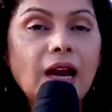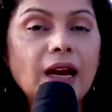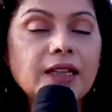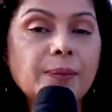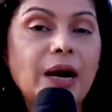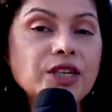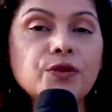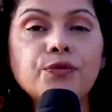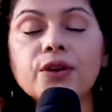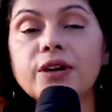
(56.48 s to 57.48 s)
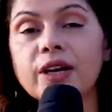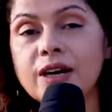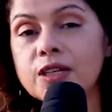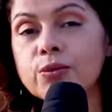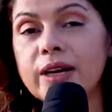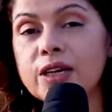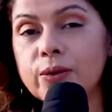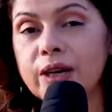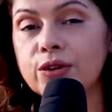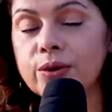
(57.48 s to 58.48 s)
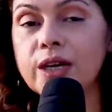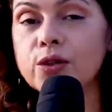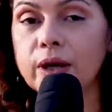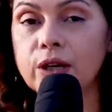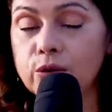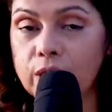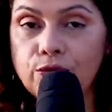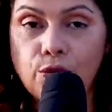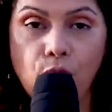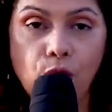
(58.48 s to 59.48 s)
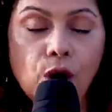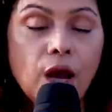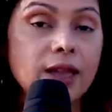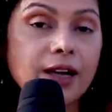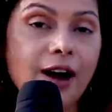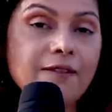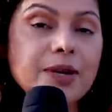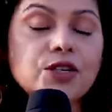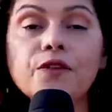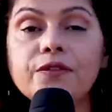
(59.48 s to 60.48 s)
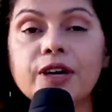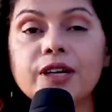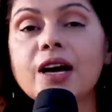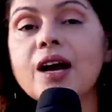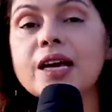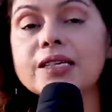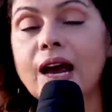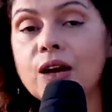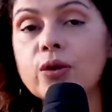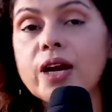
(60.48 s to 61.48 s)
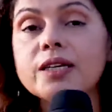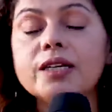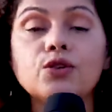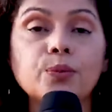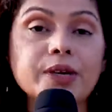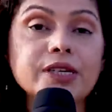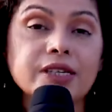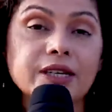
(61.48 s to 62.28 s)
In the budget for the year 2023-2024, the Government of India has allocated rupees